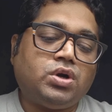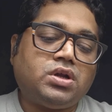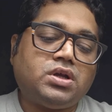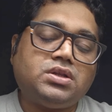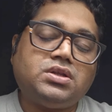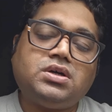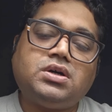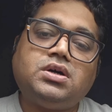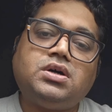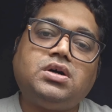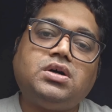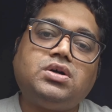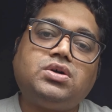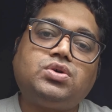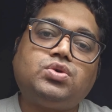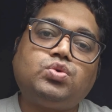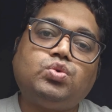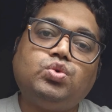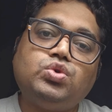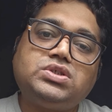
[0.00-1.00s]
What are
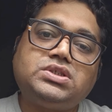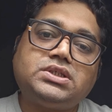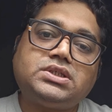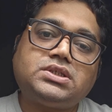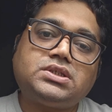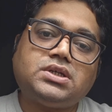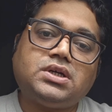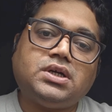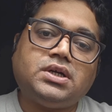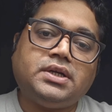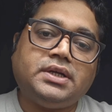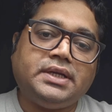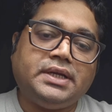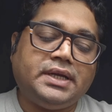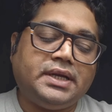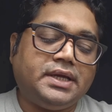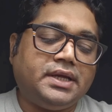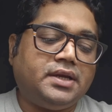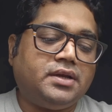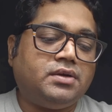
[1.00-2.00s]
the tools
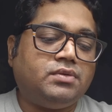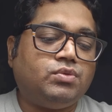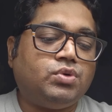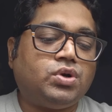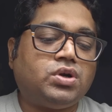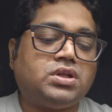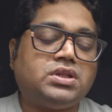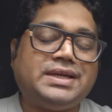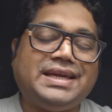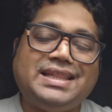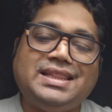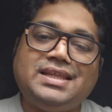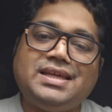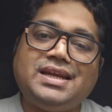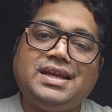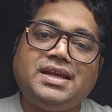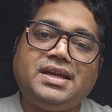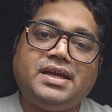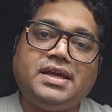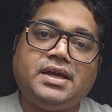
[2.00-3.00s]
needed? What are the
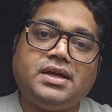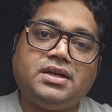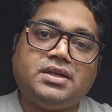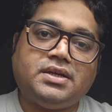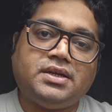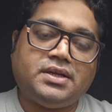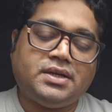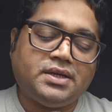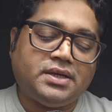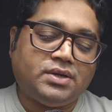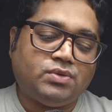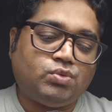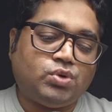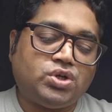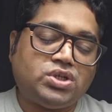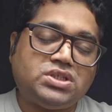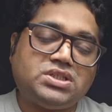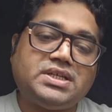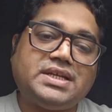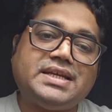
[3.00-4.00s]
ingredients
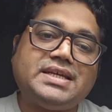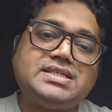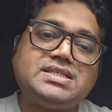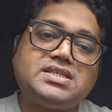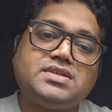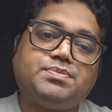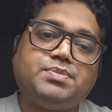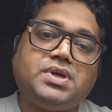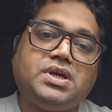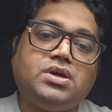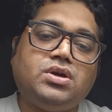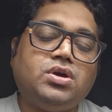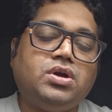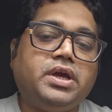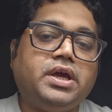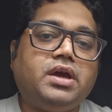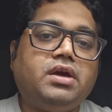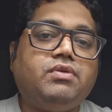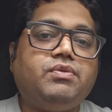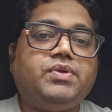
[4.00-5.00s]
needed? What is the
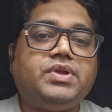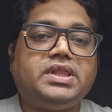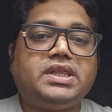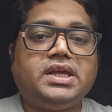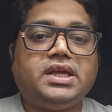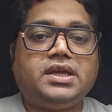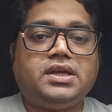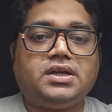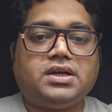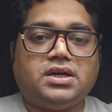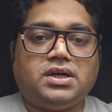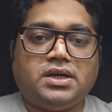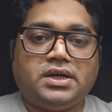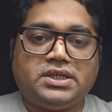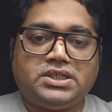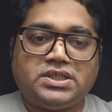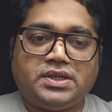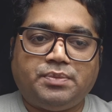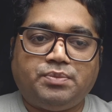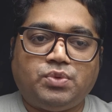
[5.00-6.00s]
recipe?
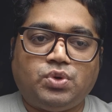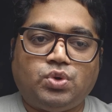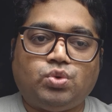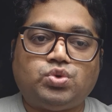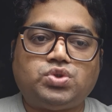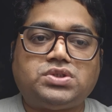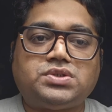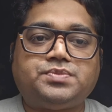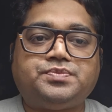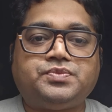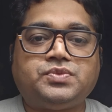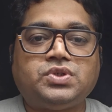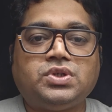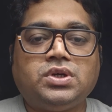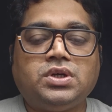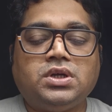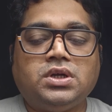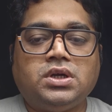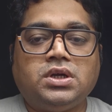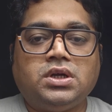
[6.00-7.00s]
Everything a chef knows.
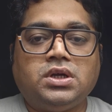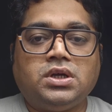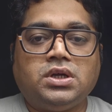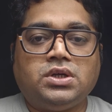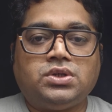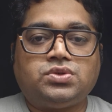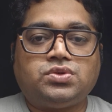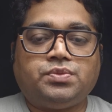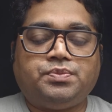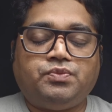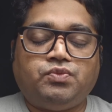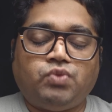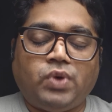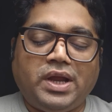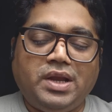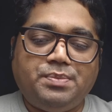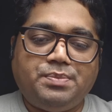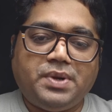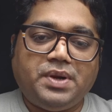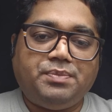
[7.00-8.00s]
So
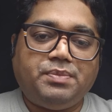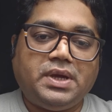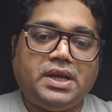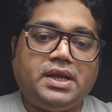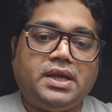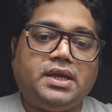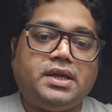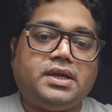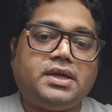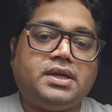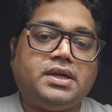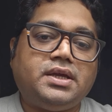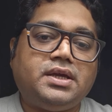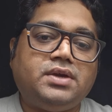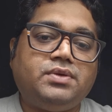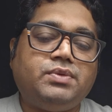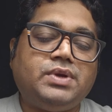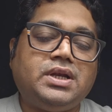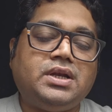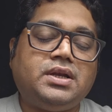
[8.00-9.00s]
while preparing,
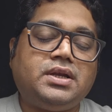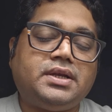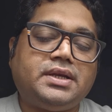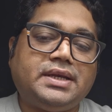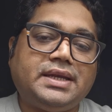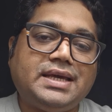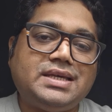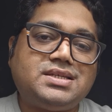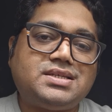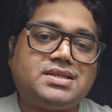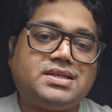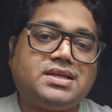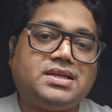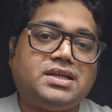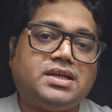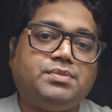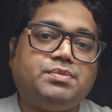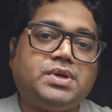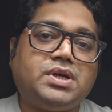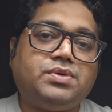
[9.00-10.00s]
he will
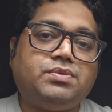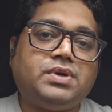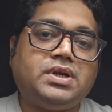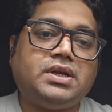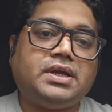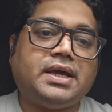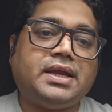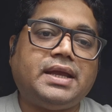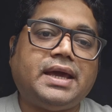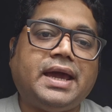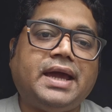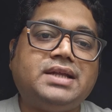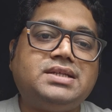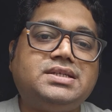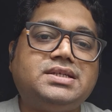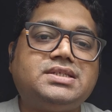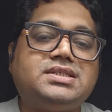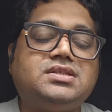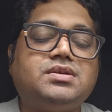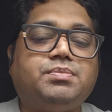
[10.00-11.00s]
test it in between and
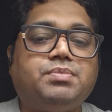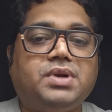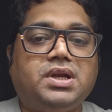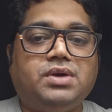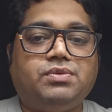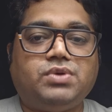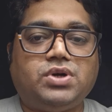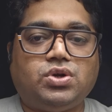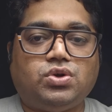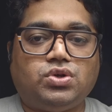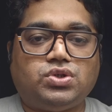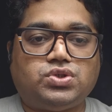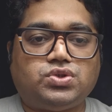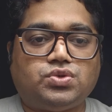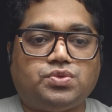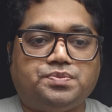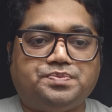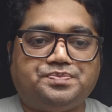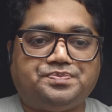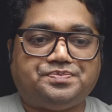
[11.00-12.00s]
adjust the flavor
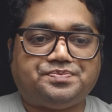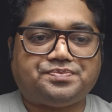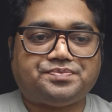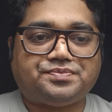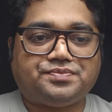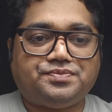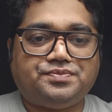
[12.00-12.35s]
also.